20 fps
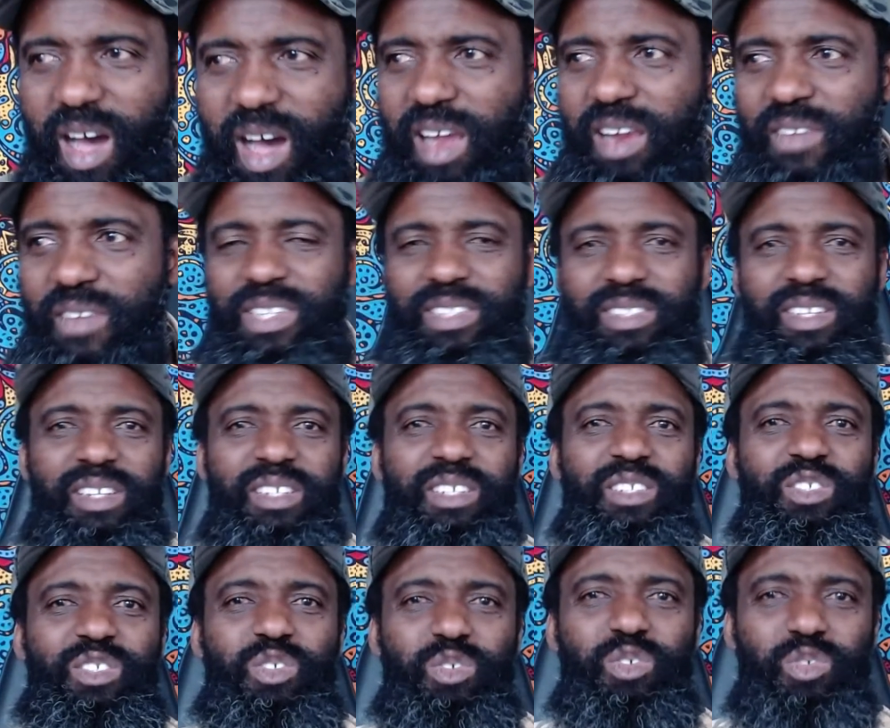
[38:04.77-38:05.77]
All of a
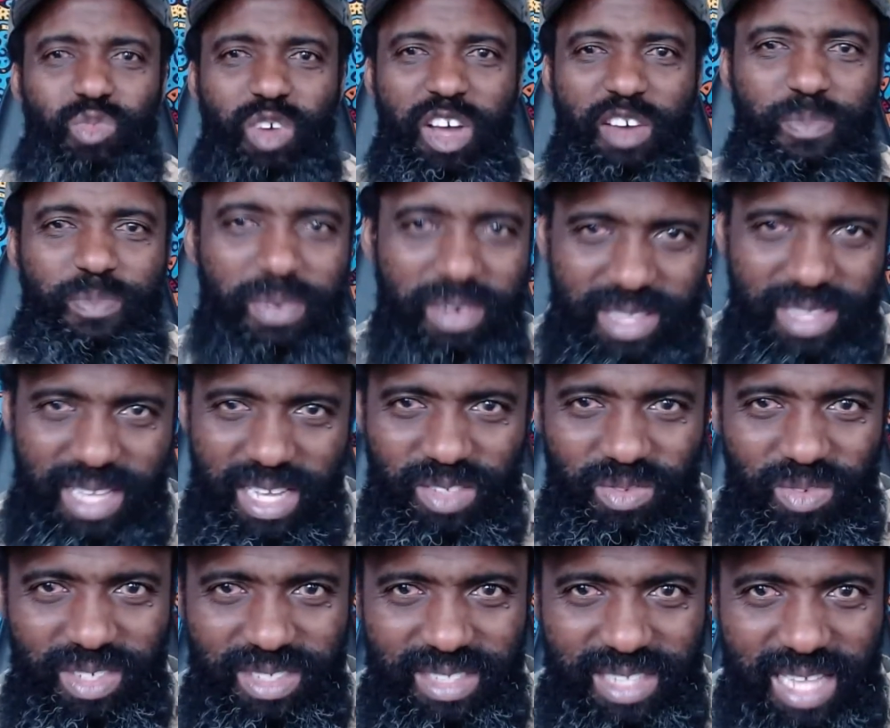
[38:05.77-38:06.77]
sudden, June 12th
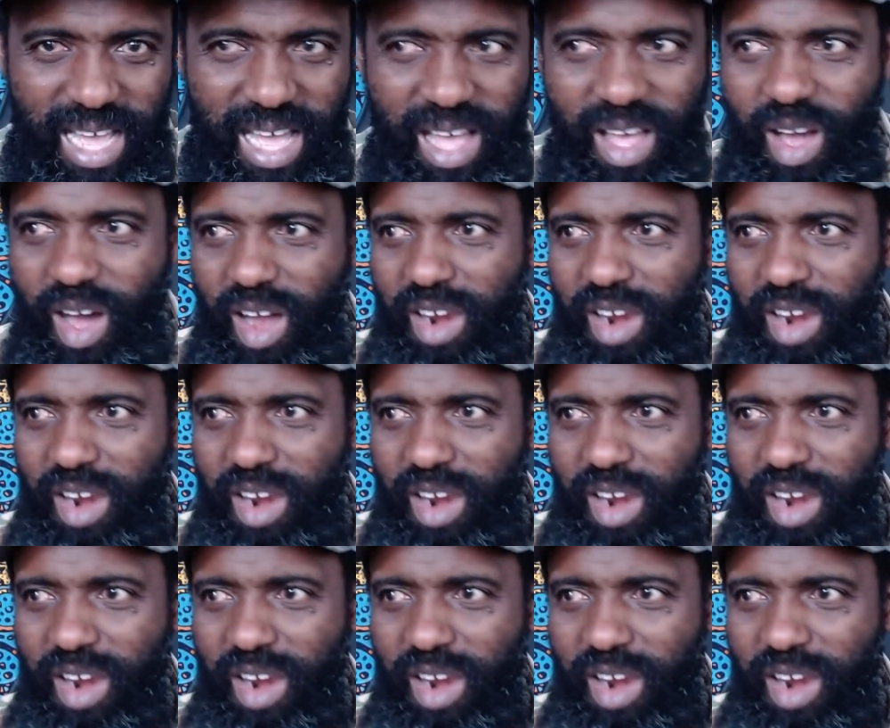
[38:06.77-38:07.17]
protest was there.